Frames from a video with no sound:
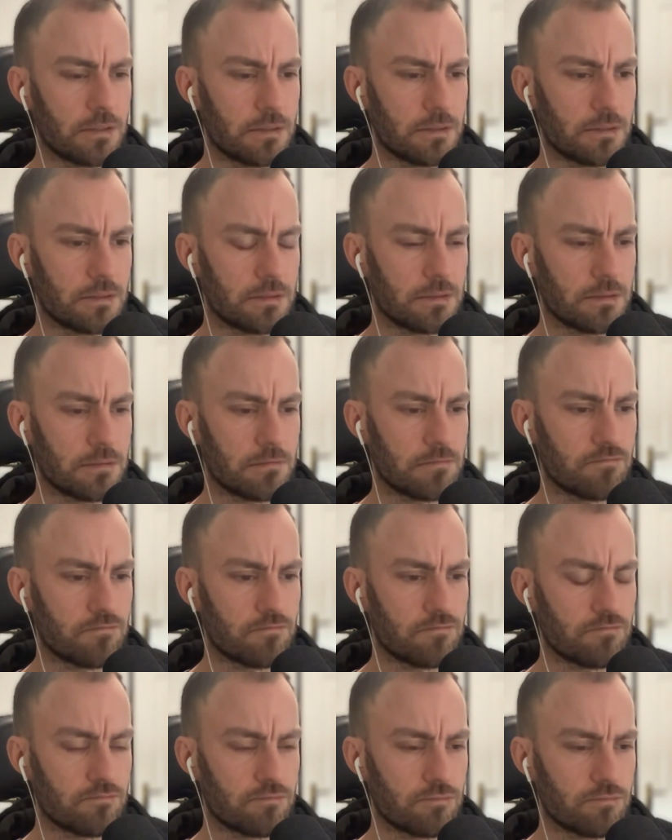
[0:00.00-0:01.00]

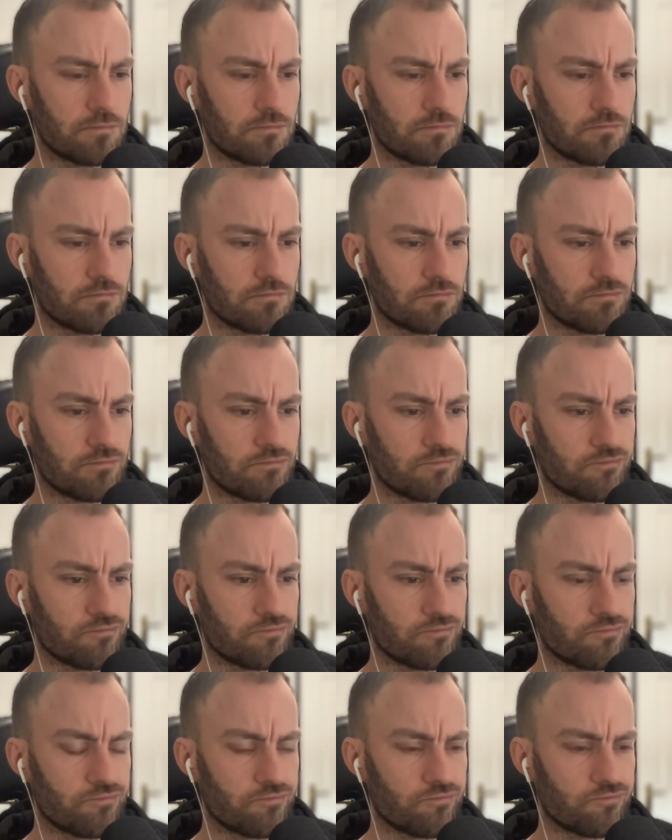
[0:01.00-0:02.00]

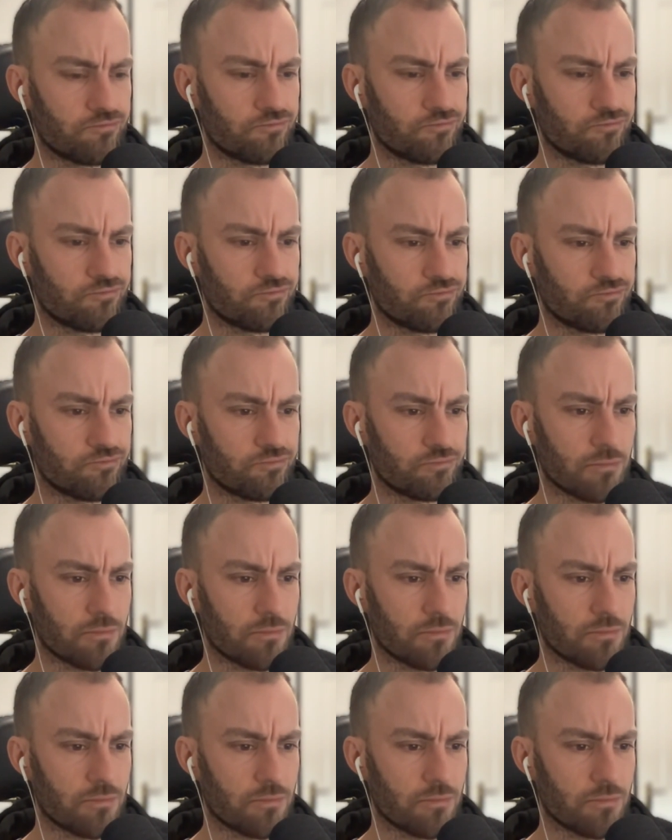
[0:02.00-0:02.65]
No one is speaking in this clip.